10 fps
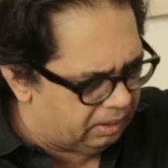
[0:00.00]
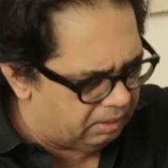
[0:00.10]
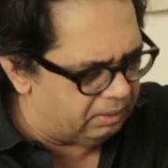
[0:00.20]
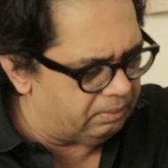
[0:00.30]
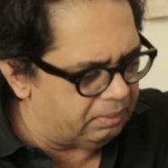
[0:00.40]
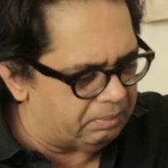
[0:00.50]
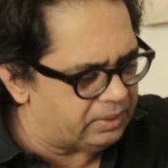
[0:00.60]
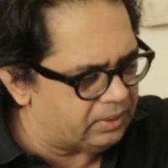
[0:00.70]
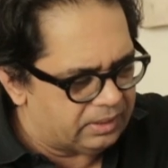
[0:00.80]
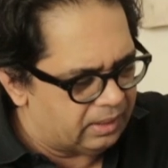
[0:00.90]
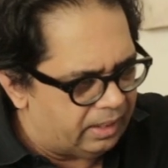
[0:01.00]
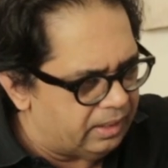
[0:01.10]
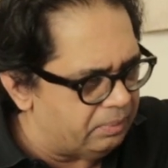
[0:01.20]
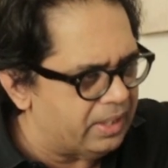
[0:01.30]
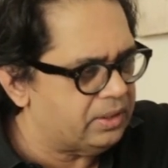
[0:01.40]
I mean,
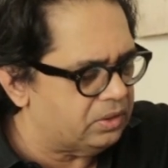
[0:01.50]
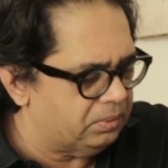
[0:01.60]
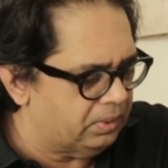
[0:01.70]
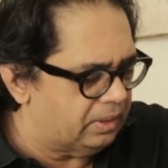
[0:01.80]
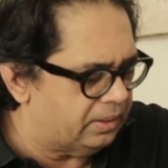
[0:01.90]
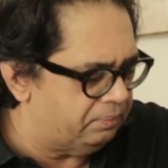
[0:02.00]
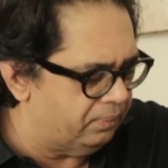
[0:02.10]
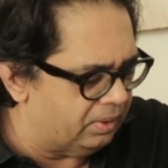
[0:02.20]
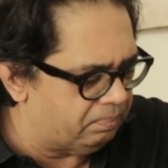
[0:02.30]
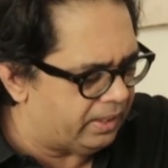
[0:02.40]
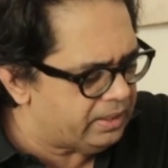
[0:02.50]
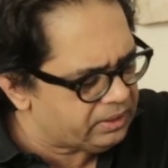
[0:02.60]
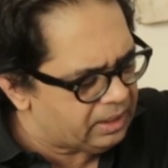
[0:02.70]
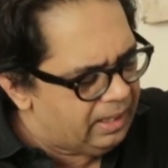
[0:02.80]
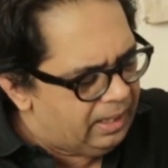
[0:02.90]
Lionel Wendt is the default place.